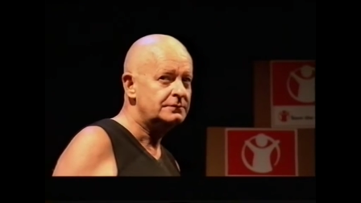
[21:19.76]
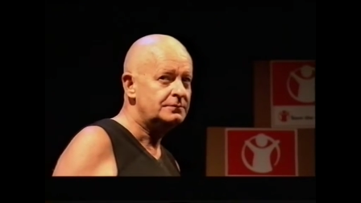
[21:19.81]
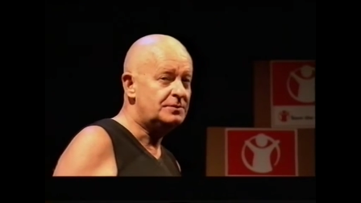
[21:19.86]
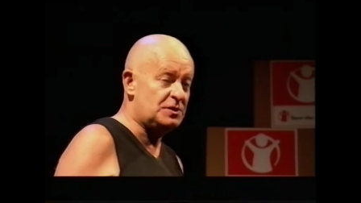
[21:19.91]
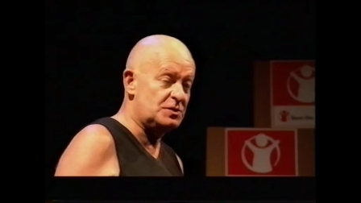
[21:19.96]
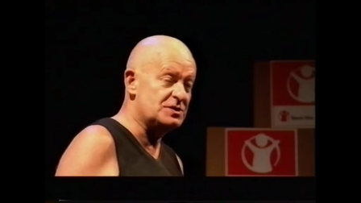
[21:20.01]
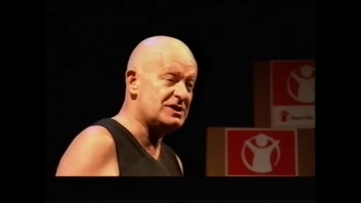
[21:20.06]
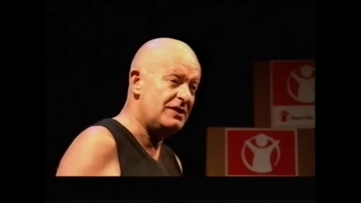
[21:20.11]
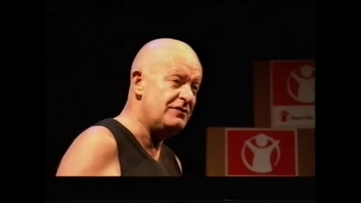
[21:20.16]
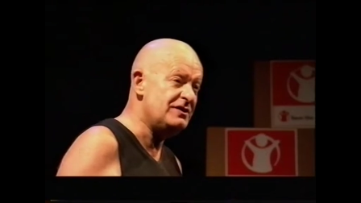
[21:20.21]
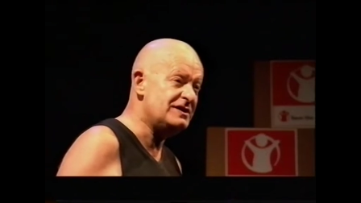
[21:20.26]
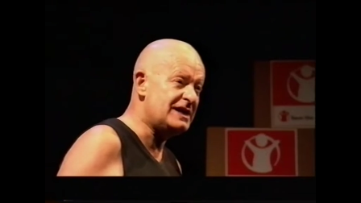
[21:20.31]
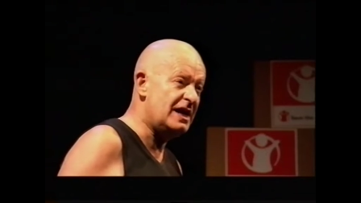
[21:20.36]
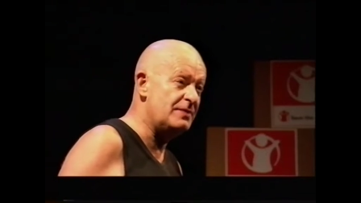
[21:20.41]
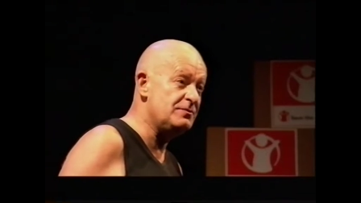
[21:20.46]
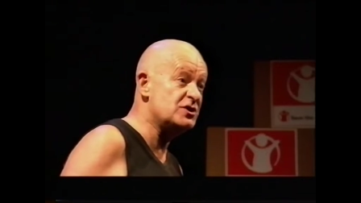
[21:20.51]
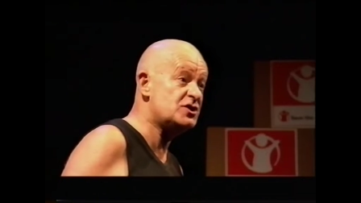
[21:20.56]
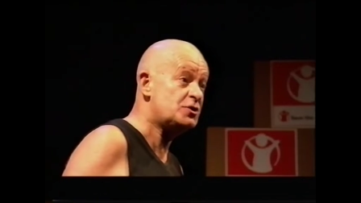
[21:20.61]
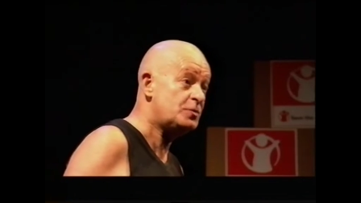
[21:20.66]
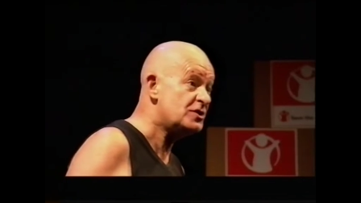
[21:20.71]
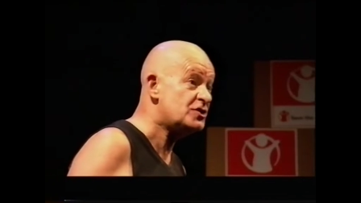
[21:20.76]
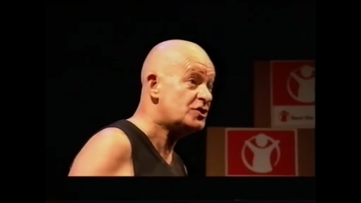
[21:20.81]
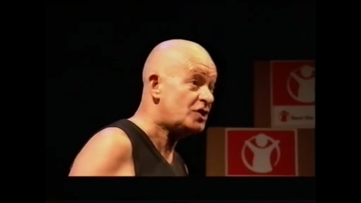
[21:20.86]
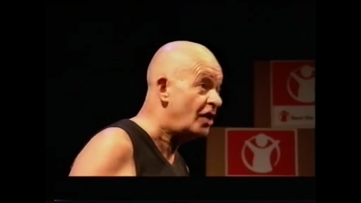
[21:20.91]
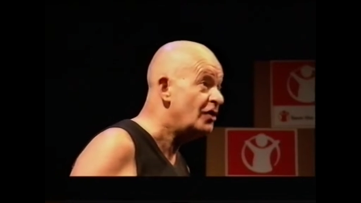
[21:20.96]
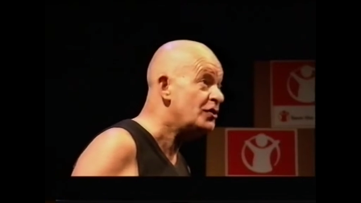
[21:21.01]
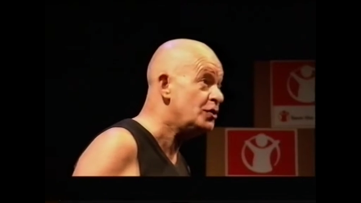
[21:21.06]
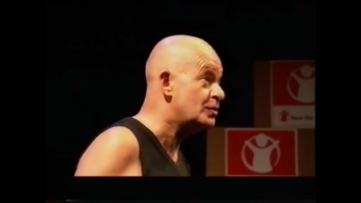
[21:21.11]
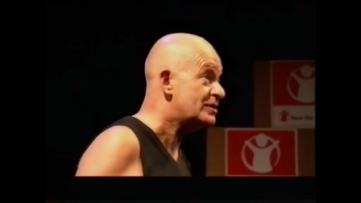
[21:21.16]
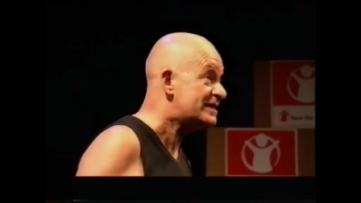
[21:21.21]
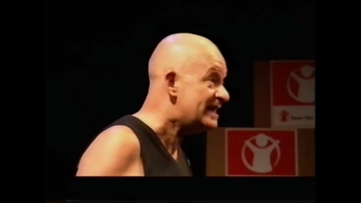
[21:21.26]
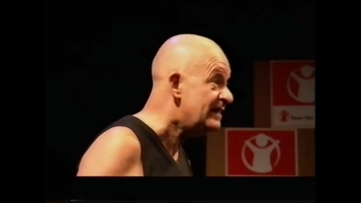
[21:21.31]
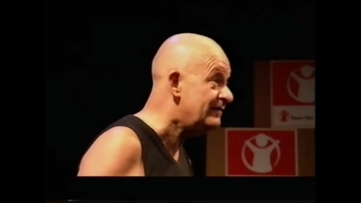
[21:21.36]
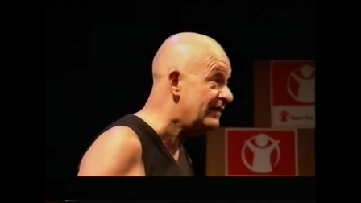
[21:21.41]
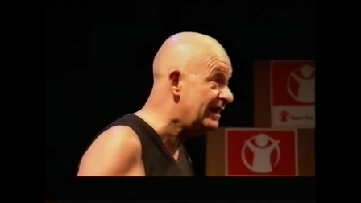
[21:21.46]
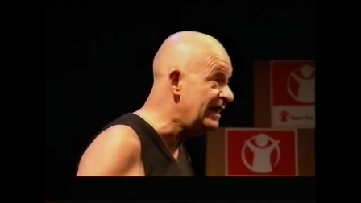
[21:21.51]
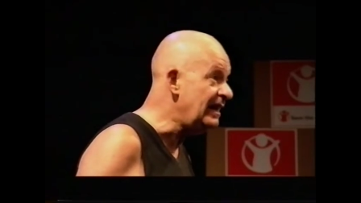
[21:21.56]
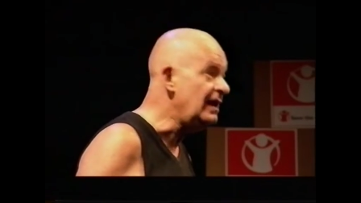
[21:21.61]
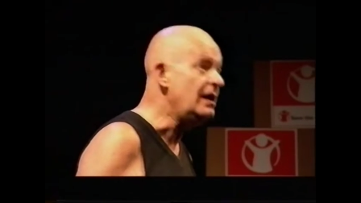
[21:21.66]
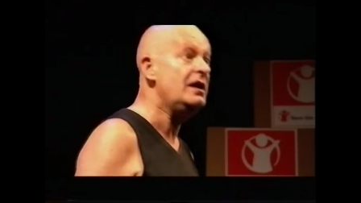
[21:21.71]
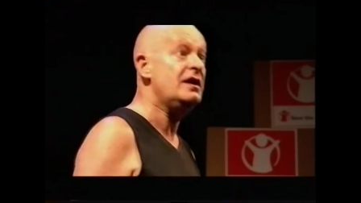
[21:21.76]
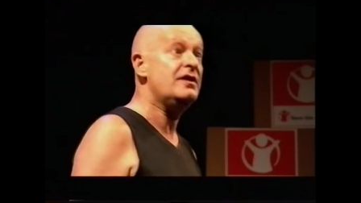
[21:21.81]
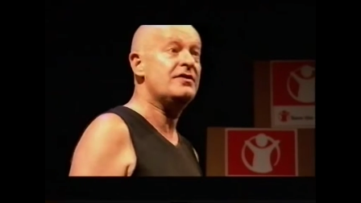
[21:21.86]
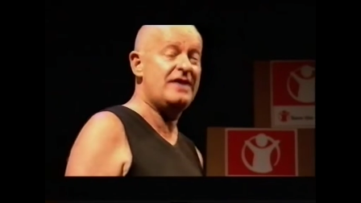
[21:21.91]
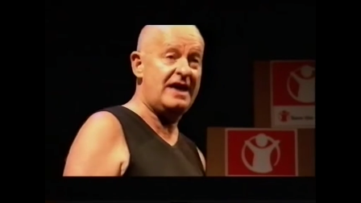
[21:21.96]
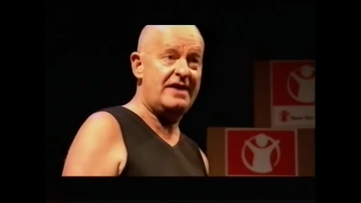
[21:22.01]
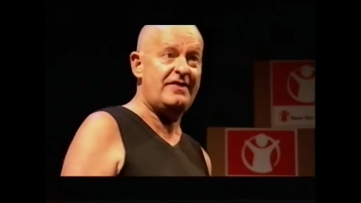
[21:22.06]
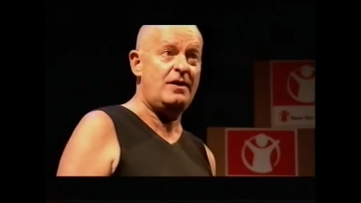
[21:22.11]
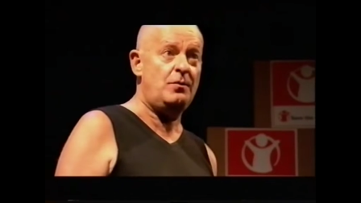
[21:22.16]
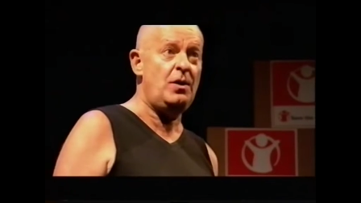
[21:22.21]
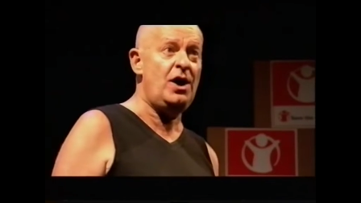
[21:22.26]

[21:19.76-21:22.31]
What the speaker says: Because every time you switched on your TV, there they